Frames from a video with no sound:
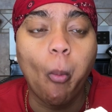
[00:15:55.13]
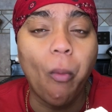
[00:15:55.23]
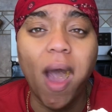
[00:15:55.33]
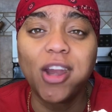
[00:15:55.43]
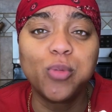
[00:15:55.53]

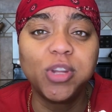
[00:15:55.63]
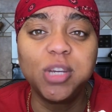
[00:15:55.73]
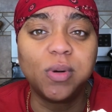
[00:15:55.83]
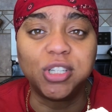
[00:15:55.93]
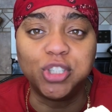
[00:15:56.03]
I didn't really
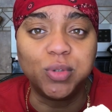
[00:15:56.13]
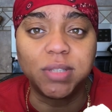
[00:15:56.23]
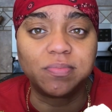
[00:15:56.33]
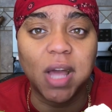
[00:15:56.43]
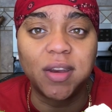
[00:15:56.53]
want to do it.
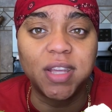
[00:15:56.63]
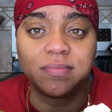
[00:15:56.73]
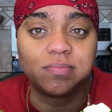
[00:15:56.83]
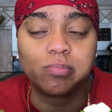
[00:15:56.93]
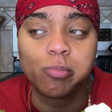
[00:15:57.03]
I
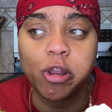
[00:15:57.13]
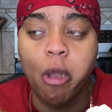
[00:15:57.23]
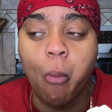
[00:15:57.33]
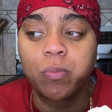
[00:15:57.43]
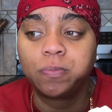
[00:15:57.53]
didn't, you
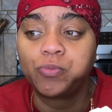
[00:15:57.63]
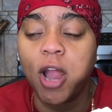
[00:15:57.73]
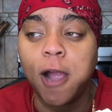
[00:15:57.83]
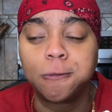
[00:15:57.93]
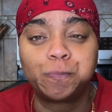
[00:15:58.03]
know.
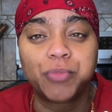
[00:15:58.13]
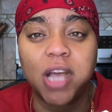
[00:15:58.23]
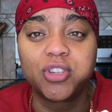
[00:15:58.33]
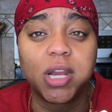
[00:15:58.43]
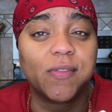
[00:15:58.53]
And I
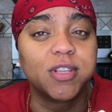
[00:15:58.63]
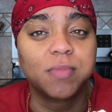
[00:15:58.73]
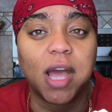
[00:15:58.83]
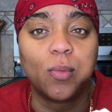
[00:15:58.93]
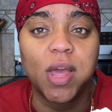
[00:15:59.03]
started to feel some
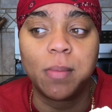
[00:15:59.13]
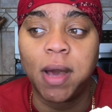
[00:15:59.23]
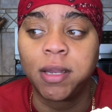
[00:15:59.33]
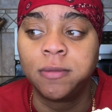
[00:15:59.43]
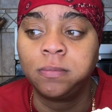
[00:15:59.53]
kind of way
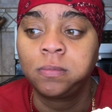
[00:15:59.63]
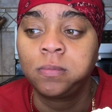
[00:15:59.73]
about it.